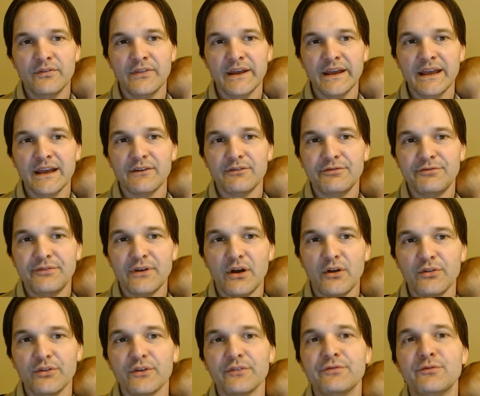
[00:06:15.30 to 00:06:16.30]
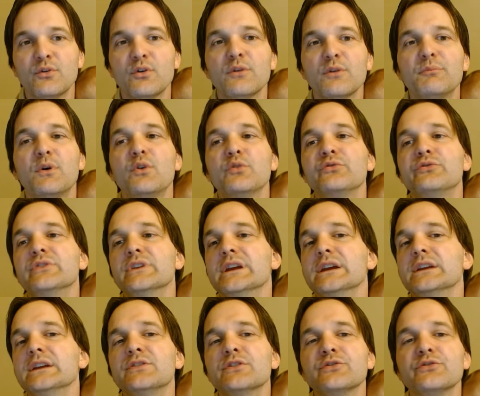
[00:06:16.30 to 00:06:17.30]
they have felt the foremost
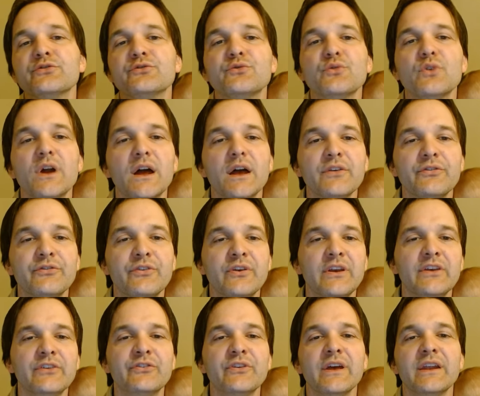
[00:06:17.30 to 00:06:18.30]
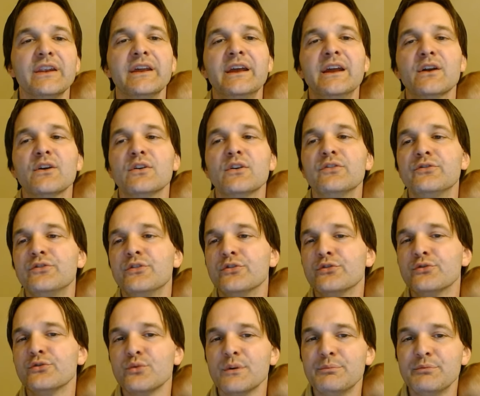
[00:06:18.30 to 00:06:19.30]
need to stress his adherence to
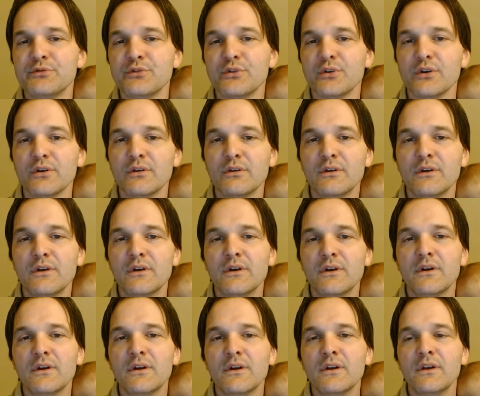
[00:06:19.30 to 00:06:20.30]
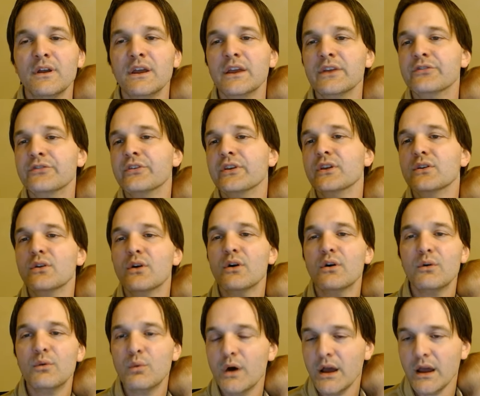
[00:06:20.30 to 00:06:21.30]
Scripture is in
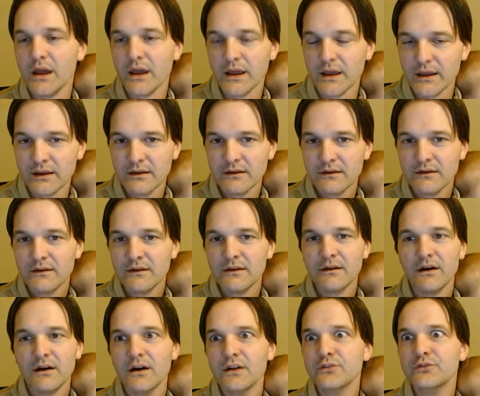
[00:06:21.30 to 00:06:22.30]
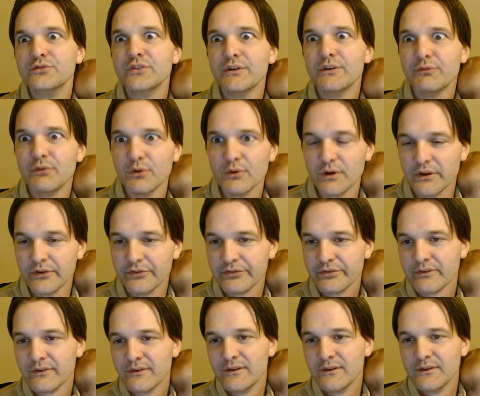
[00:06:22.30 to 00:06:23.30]
no way
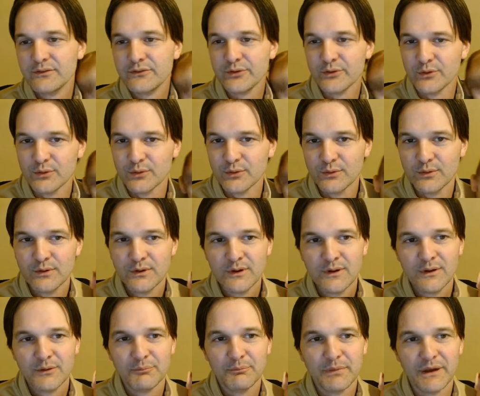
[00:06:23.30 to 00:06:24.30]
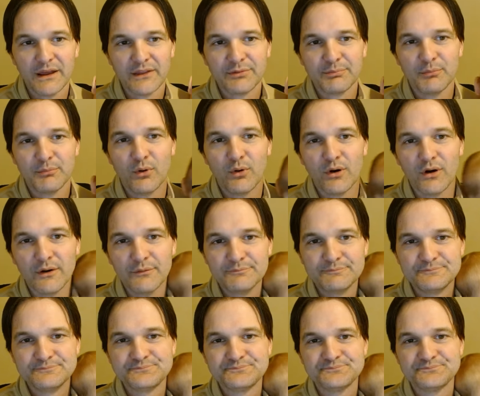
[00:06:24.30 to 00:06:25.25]
unchivalrous to Beth Moore.